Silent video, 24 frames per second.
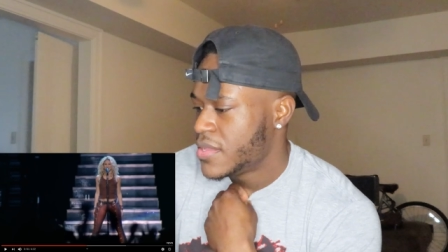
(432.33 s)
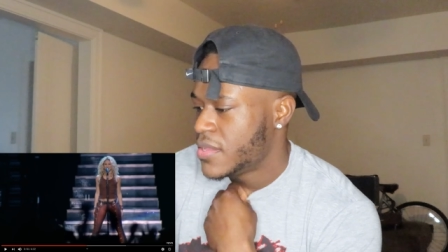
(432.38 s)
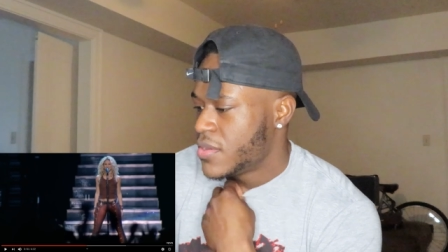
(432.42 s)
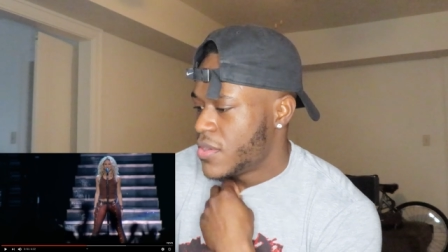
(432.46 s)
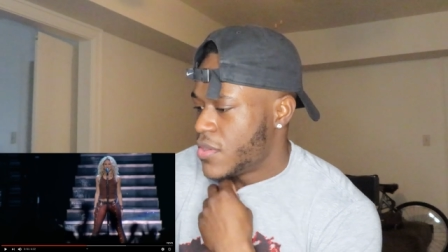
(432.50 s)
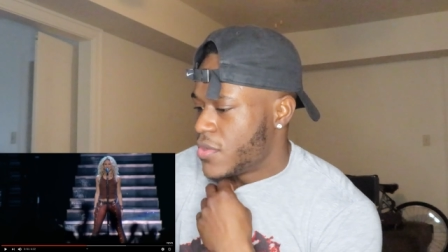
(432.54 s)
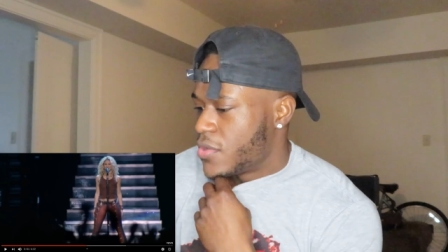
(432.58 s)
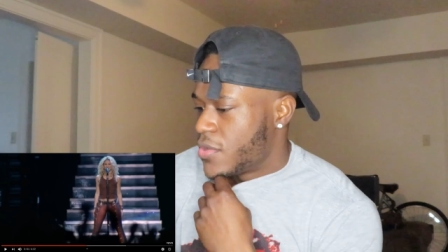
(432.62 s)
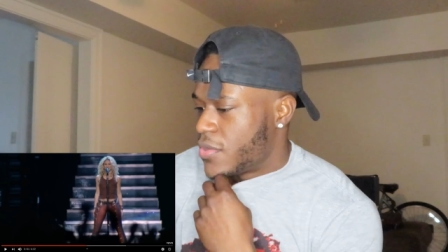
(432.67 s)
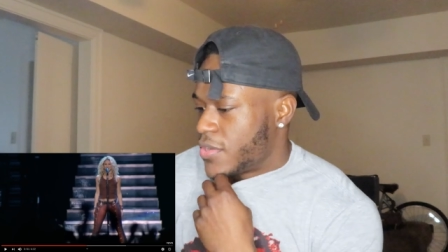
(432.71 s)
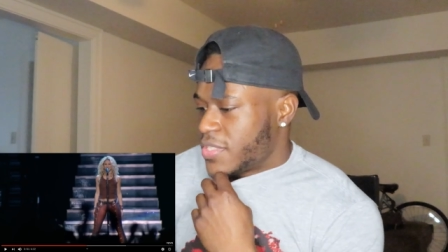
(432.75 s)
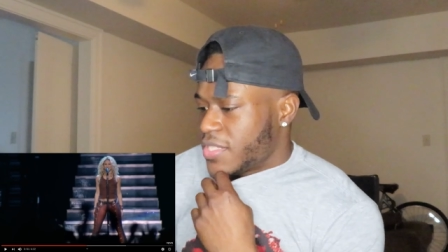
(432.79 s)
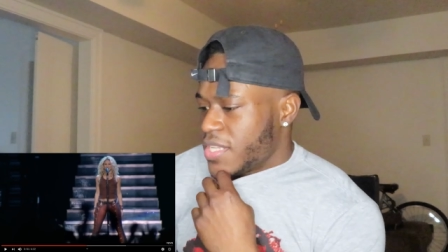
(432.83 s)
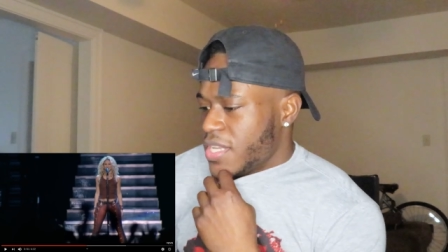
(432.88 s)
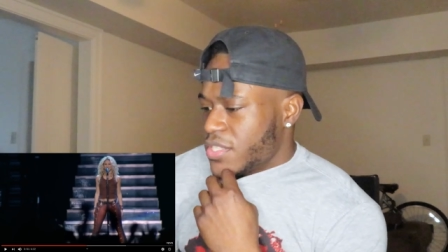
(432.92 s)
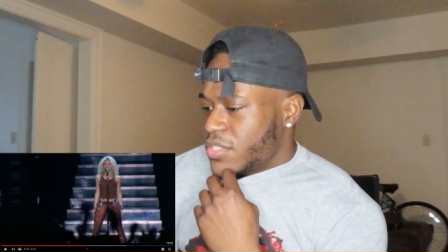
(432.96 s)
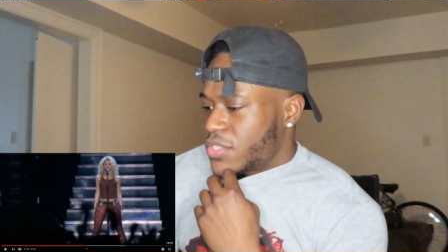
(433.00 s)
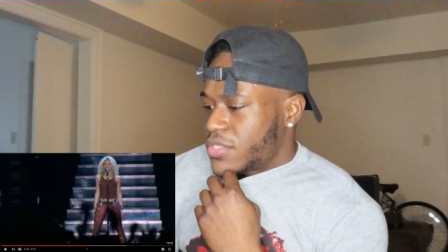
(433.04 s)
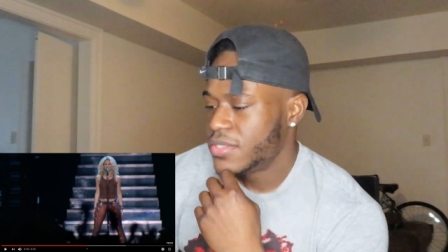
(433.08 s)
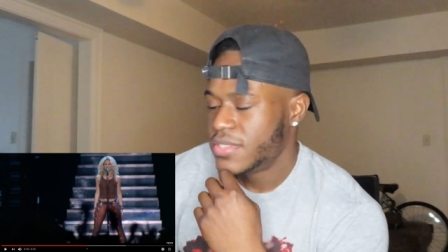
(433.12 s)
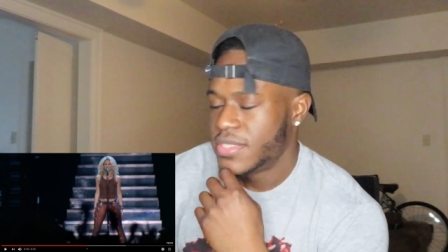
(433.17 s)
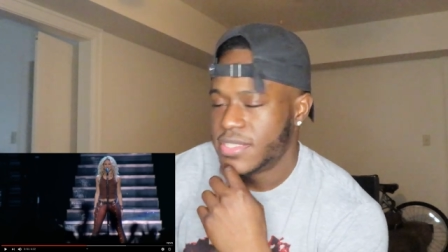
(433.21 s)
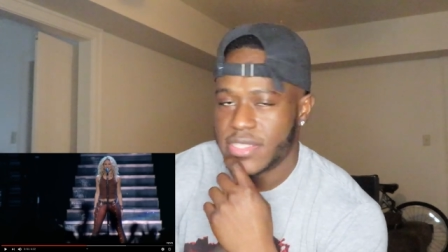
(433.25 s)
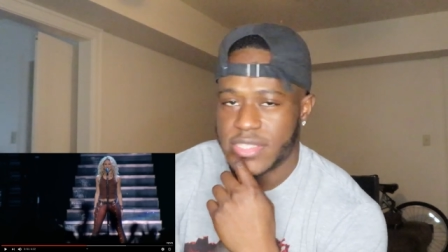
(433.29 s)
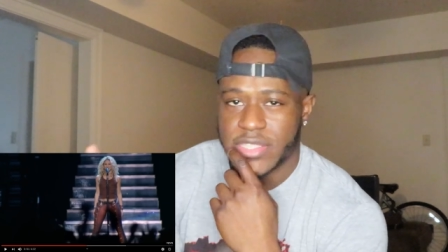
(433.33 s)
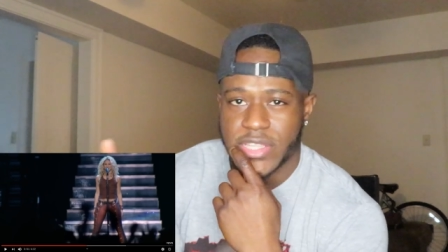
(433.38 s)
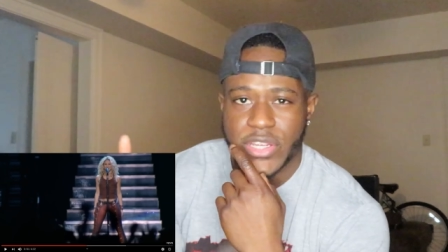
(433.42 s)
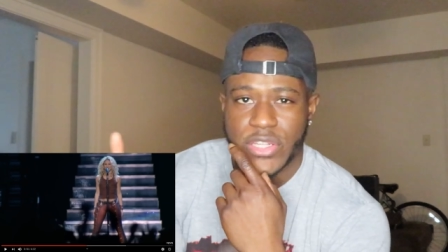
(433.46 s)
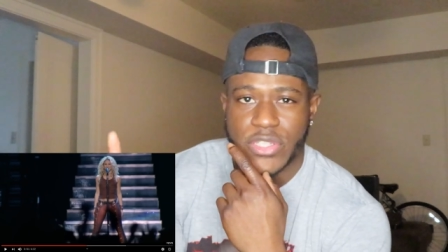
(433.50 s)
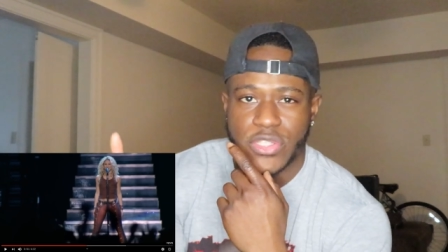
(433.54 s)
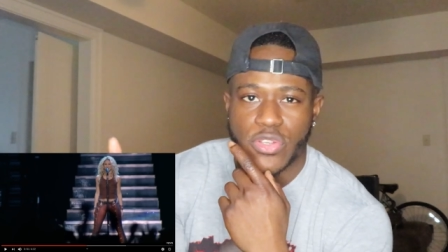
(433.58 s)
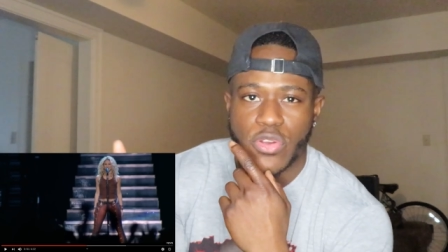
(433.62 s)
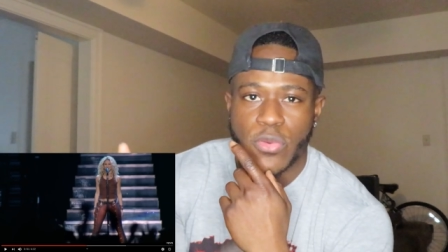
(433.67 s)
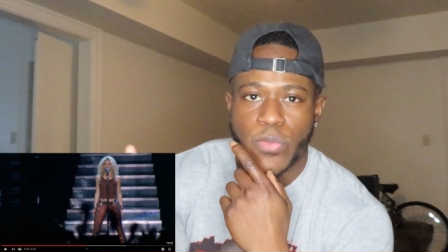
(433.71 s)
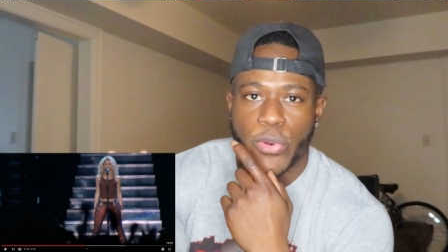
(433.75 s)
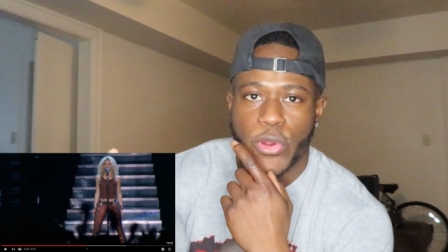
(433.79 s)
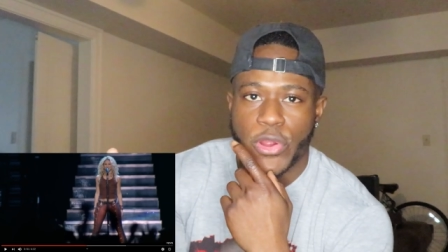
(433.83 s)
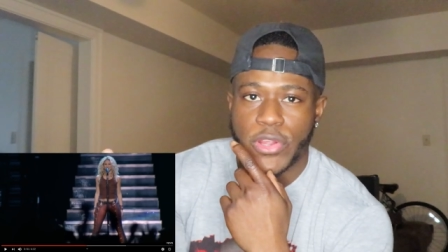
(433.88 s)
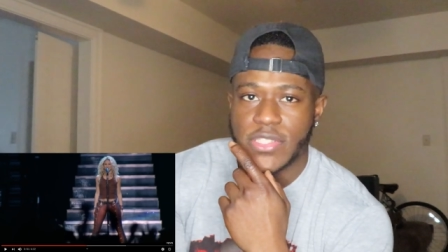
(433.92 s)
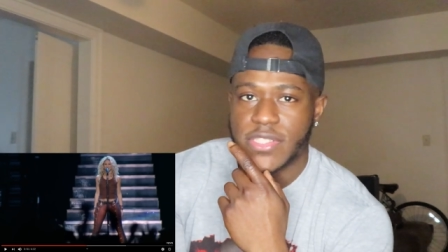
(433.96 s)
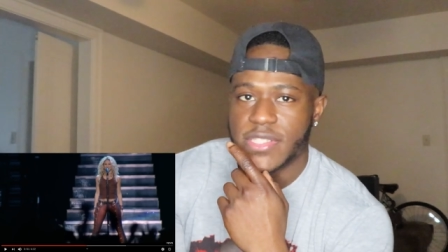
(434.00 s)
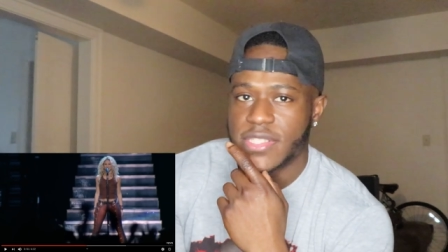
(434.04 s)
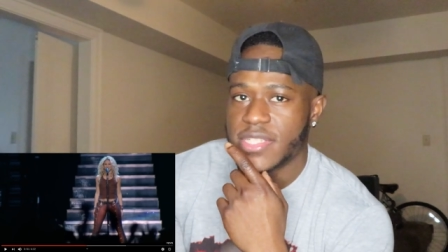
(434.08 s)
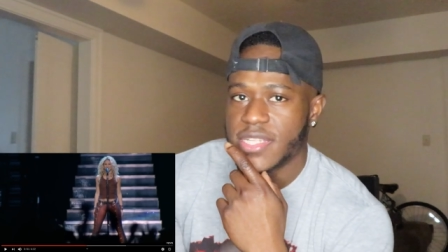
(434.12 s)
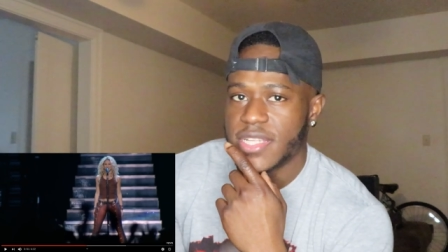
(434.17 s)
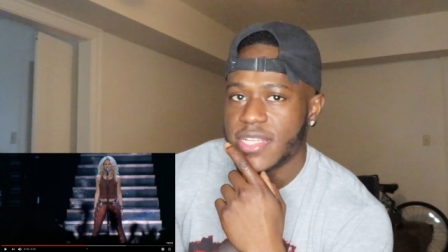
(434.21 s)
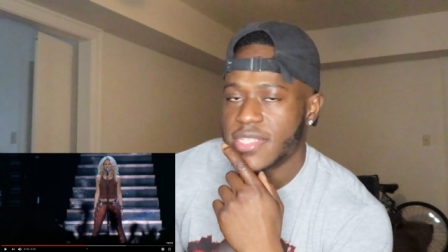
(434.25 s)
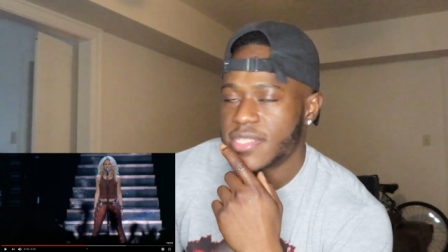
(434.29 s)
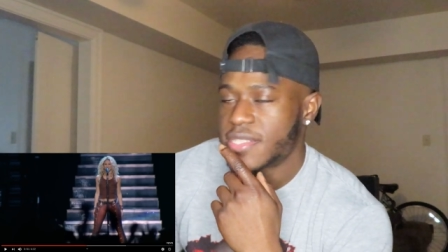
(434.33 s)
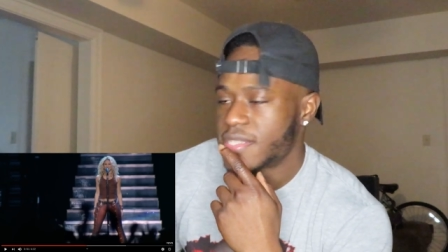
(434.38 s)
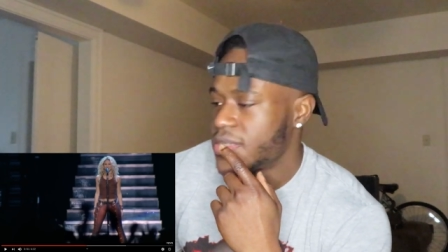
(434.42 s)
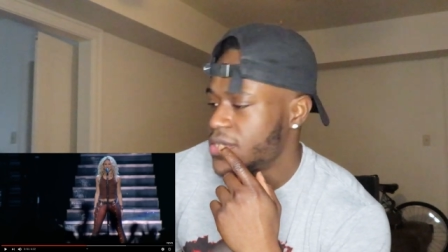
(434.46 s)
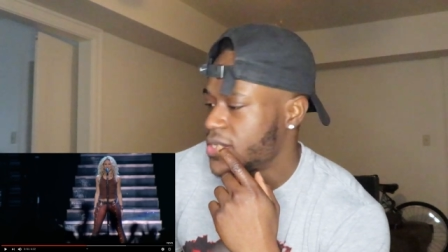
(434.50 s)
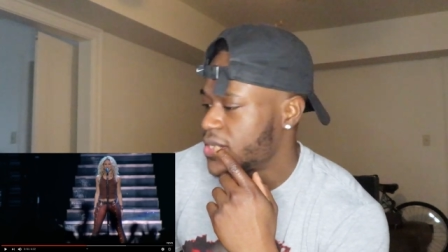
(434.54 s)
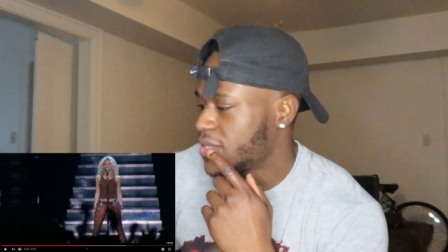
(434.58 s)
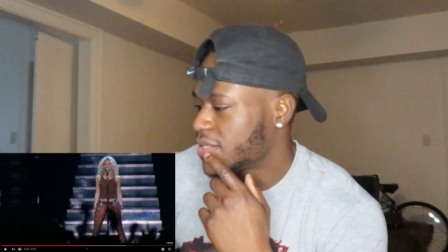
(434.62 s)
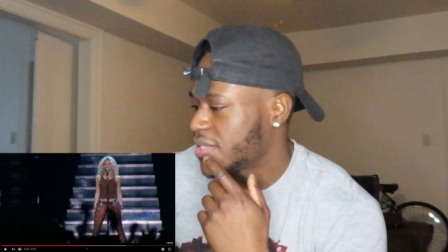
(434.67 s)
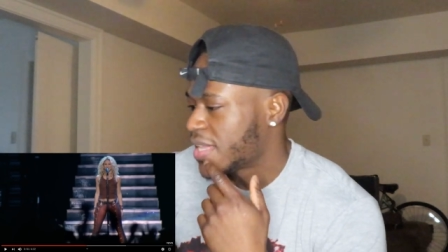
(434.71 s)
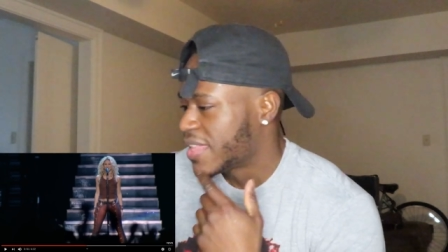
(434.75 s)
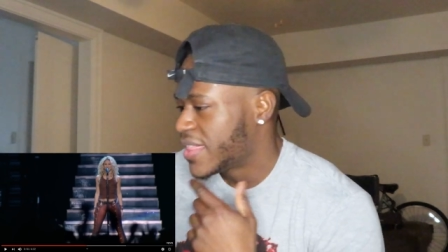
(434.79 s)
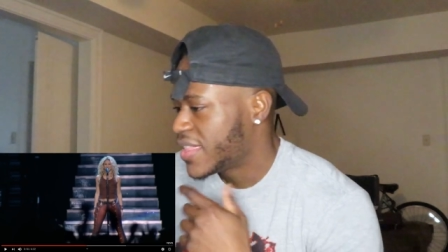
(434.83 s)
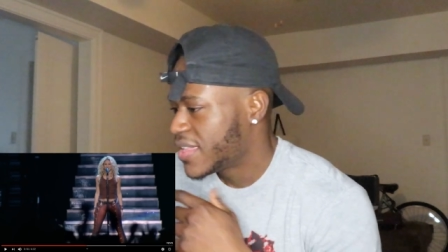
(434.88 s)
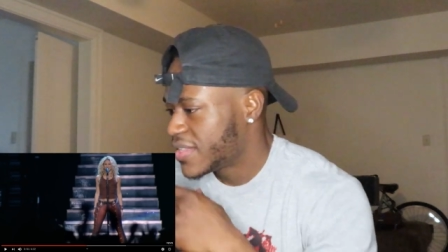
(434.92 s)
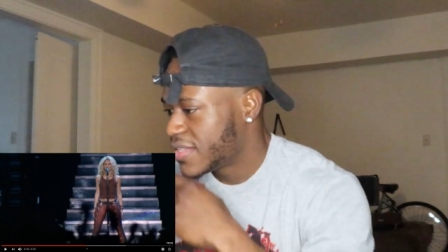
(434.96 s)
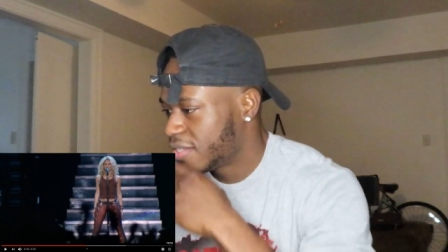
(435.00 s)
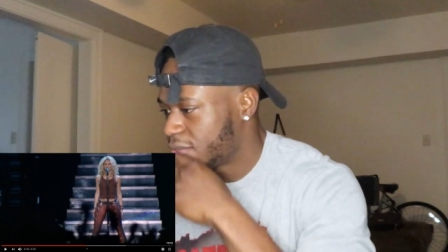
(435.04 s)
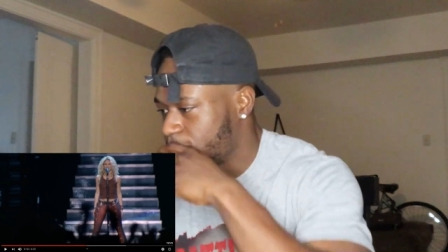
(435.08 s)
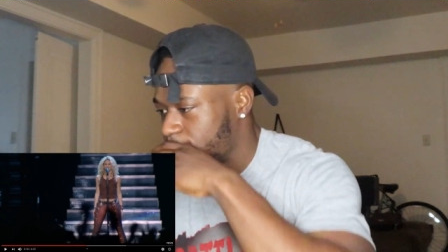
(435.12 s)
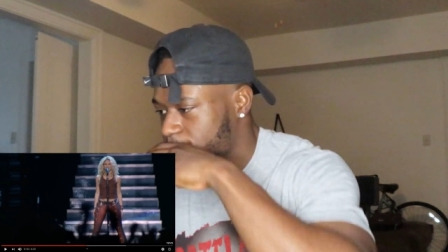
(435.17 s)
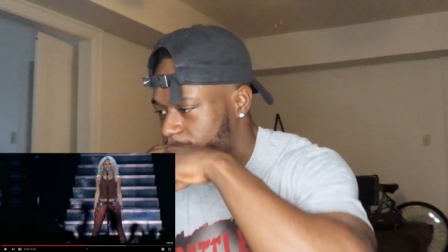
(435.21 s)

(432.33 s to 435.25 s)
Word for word: Hold on, is it is there two parts to this? Because I think this